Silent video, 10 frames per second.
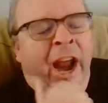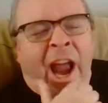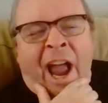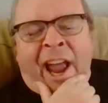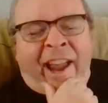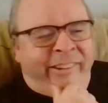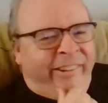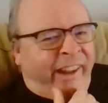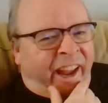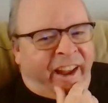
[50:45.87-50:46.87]
Yeah,
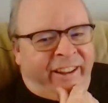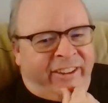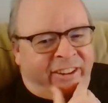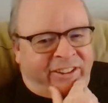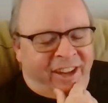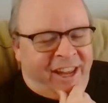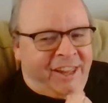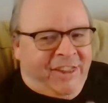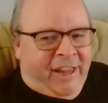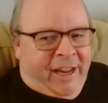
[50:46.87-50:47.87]
it's a
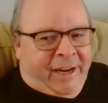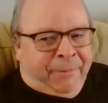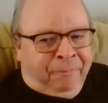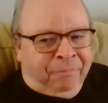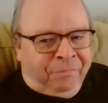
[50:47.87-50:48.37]
sad thing.